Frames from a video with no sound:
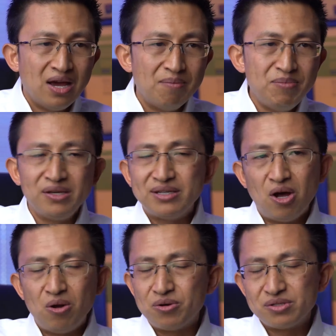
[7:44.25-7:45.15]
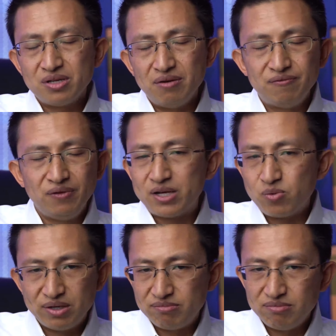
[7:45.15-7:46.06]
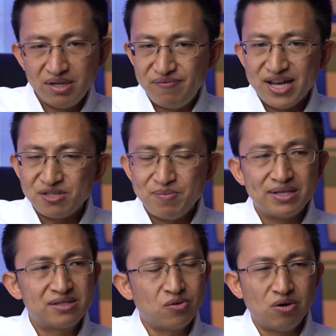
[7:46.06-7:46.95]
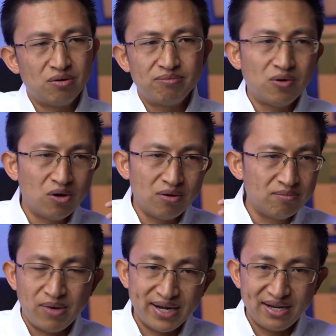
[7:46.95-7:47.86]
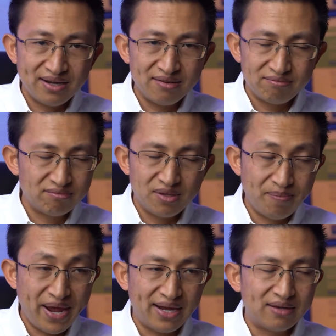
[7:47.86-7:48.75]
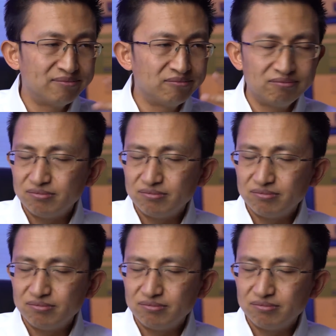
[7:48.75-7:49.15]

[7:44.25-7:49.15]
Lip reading: $1 million of liquid investments or money in the bank,